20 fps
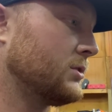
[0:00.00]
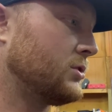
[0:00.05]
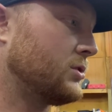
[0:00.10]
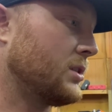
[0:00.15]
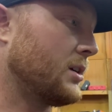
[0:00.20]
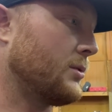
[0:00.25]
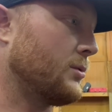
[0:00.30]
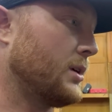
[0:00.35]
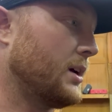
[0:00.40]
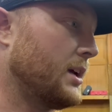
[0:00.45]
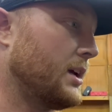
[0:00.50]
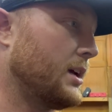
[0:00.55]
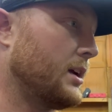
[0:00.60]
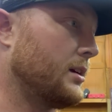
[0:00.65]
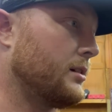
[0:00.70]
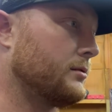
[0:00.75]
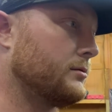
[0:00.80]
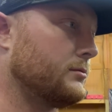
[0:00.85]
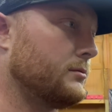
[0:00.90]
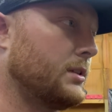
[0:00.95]
that
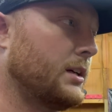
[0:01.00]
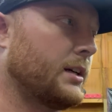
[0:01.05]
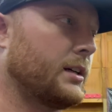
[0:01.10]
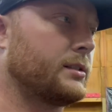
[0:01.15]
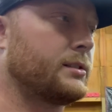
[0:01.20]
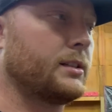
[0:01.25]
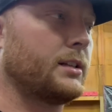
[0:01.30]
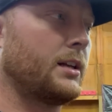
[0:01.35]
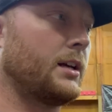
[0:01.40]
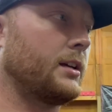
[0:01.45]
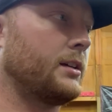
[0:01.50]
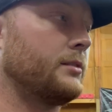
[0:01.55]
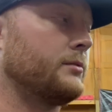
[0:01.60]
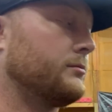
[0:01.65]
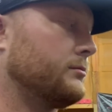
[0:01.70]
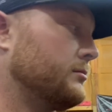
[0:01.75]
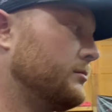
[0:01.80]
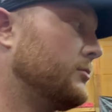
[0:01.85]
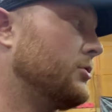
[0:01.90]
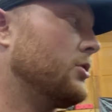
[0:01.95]
way, like I said, I
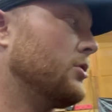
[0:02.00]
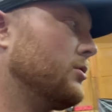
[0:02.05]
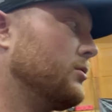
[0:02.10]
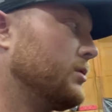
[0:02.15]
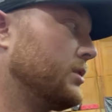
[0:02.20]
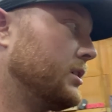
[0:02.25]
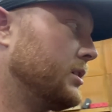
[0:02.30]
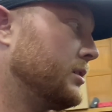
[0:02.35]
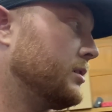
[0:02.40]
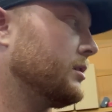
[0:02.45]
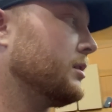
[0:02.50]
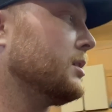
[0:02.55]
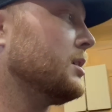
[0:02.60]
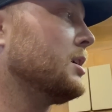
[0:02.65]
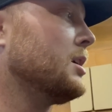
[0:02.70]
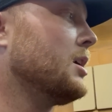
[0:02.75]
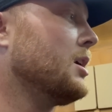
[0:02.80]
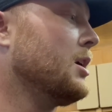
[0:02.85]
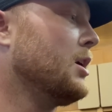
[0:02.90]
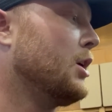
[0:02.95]
can know where
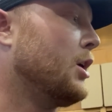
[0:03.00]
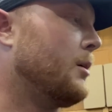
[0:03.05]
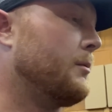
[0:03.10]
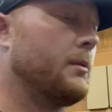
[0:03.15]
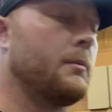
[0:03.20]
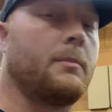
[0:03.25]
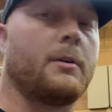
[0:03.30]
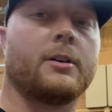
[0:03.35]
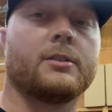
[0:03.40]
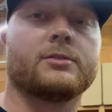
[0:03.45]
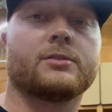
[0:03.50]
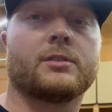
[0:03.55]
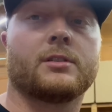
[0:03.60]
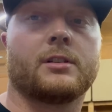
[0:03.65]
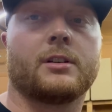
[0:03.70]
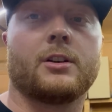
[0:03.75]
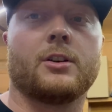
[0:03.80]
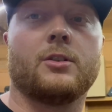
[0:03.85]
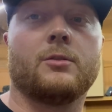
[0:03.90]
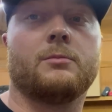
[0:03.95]
all my bars are
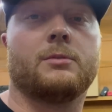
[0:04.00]
gonna go.